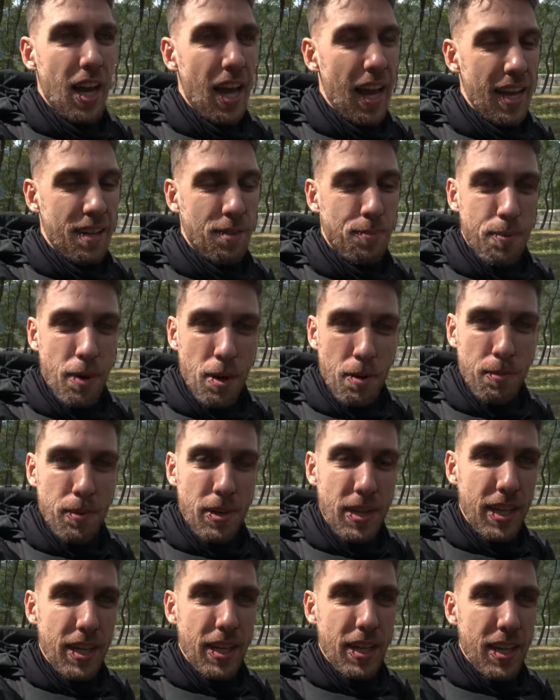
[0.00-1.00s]
it's
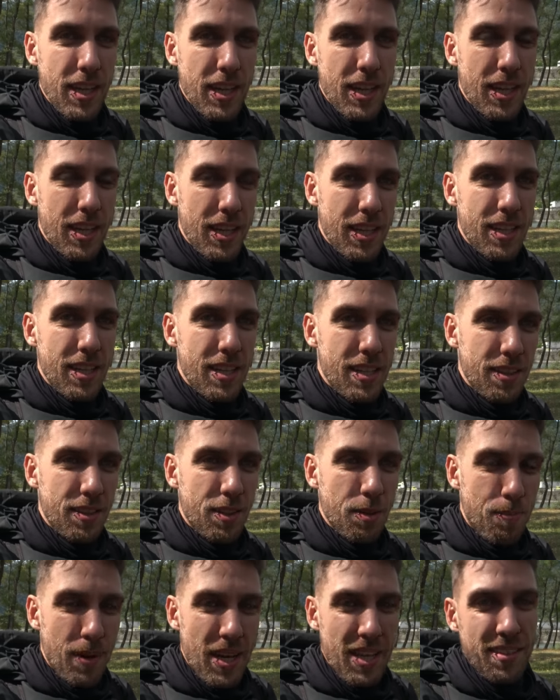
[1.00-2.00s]
probably
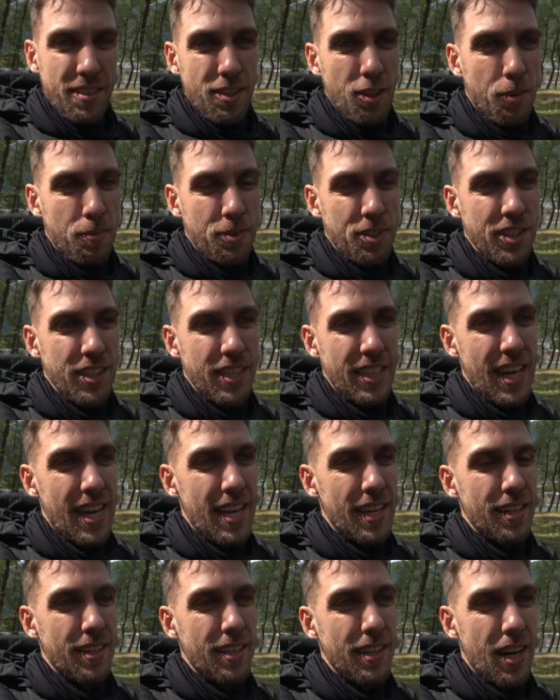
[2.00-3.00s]
the best option
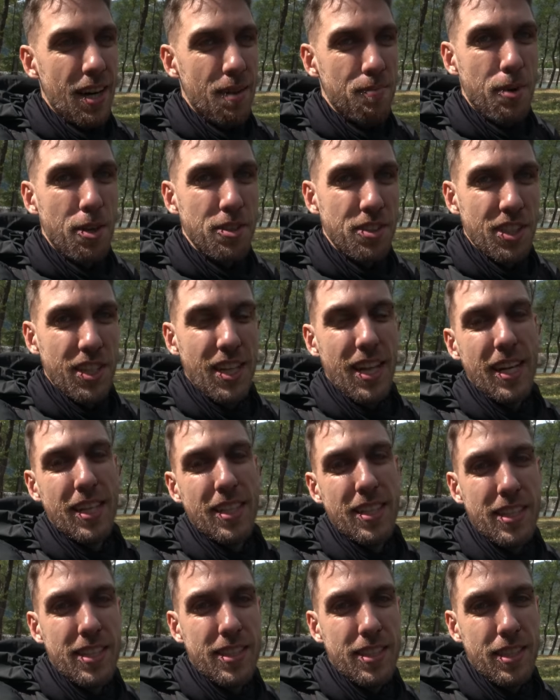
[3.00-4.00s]
and uh, most
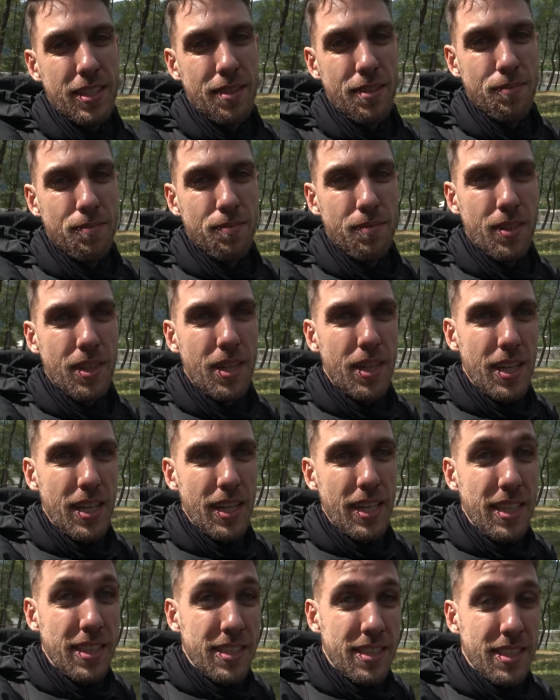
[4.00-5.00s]
likely the
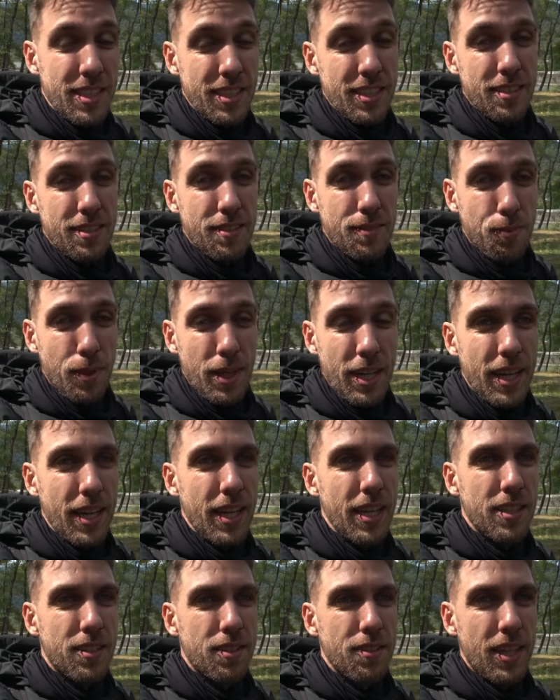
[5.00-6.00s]
easiest
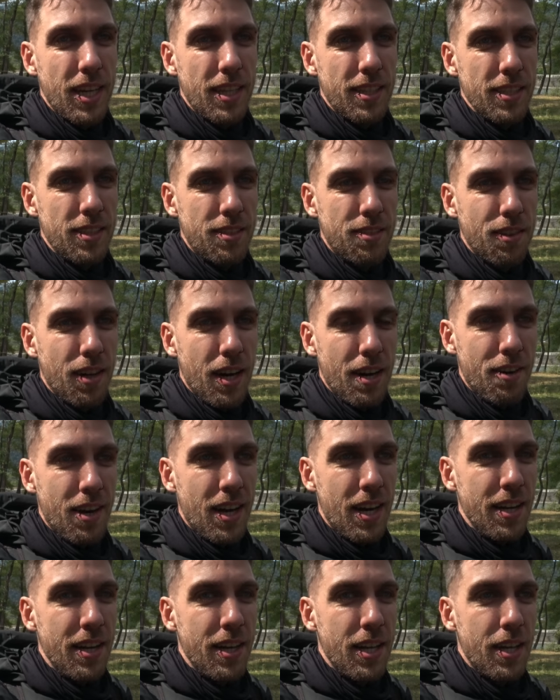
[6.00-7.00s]
way to get into
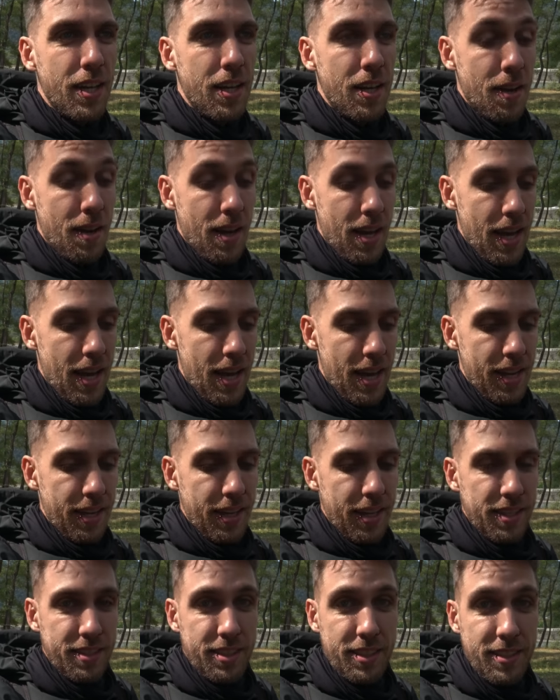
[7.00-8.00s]
Iran and
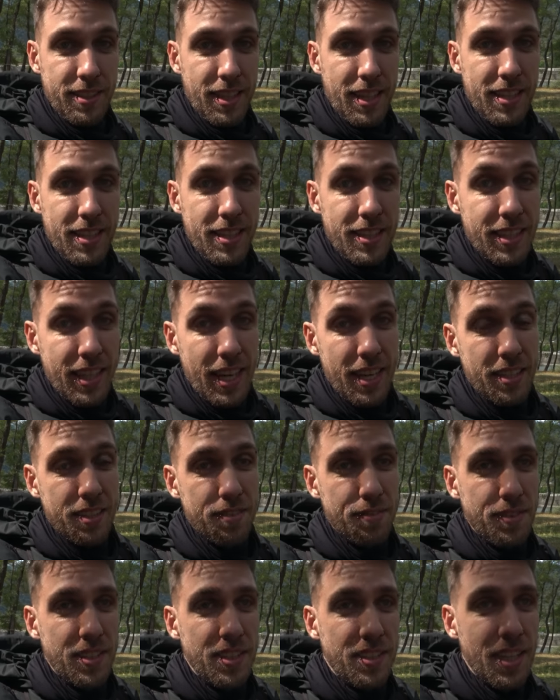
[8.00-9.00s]
uh, since I didn't get the
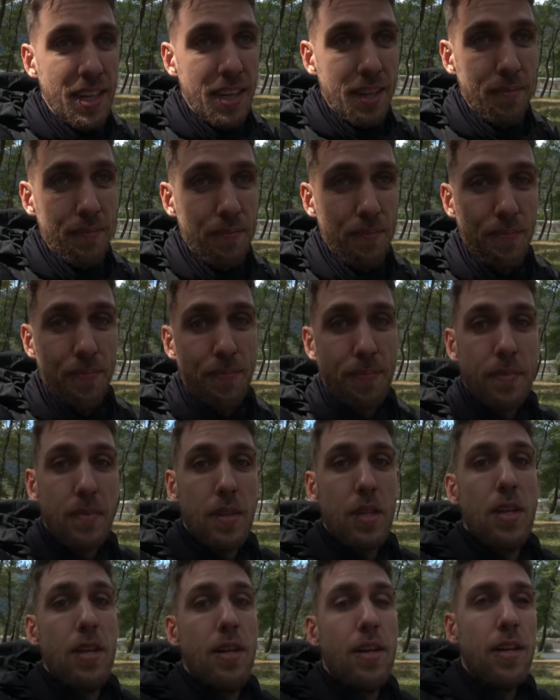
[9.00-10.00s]
visa
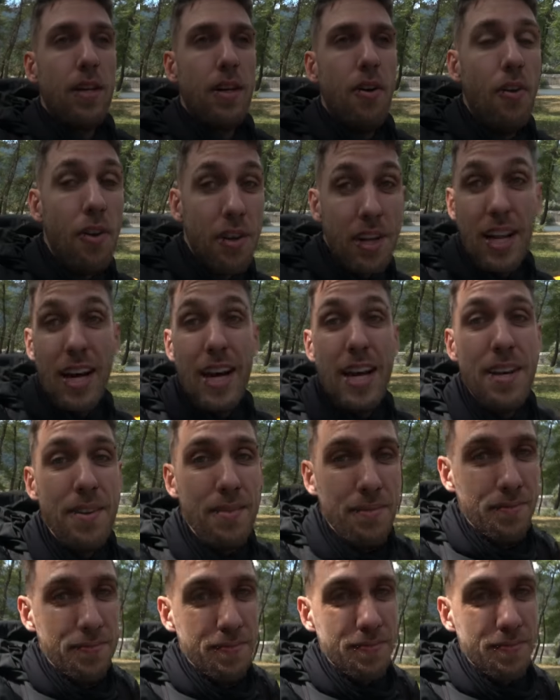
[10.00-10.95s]
online